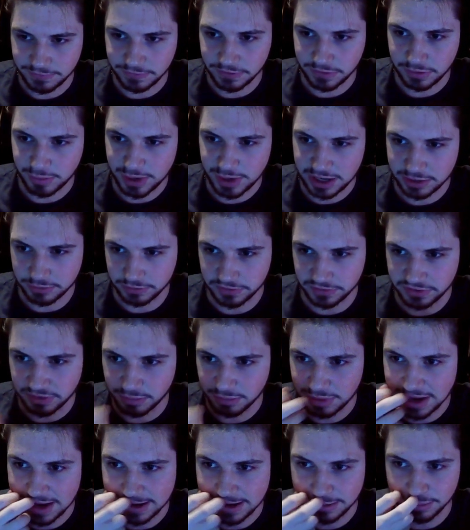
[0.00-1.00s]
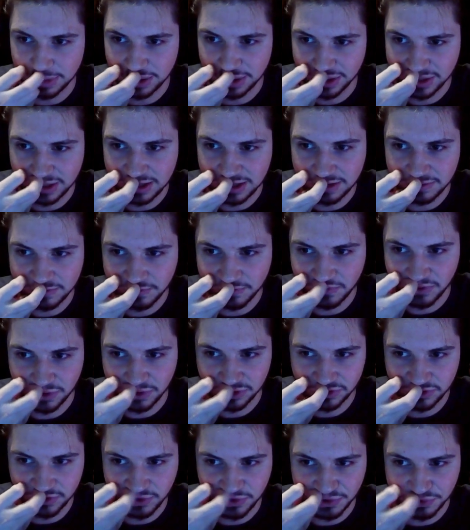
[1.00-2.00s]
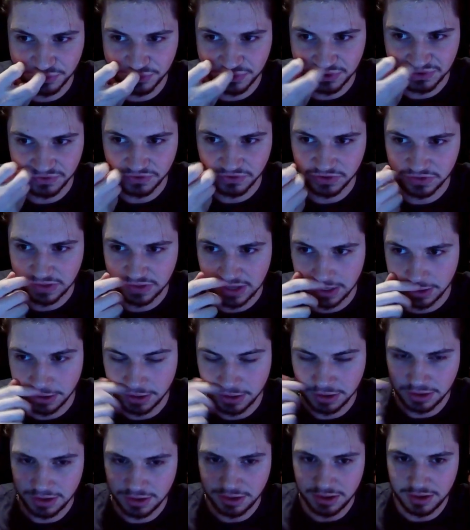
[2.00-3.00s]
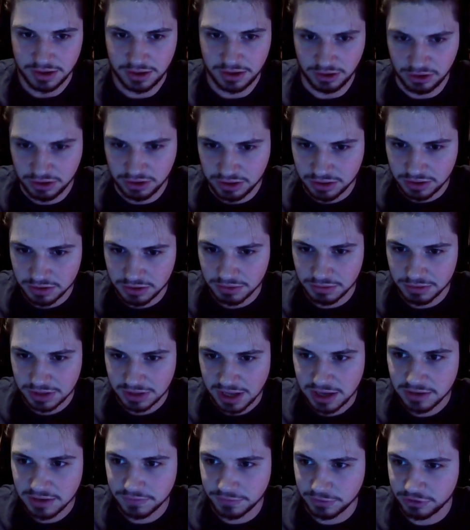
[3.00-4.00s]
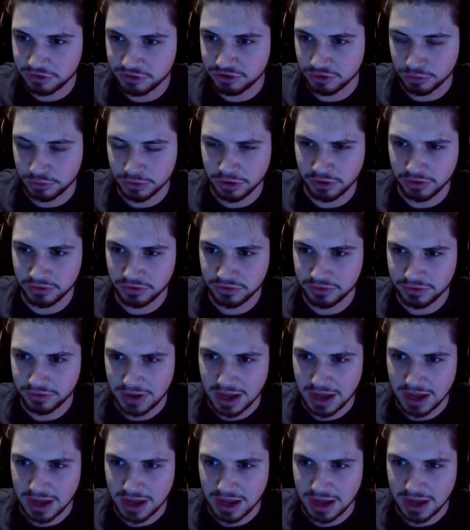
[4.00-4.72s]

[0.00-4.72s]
for the backwards compatibility for exclusives, and then kind of for shooters.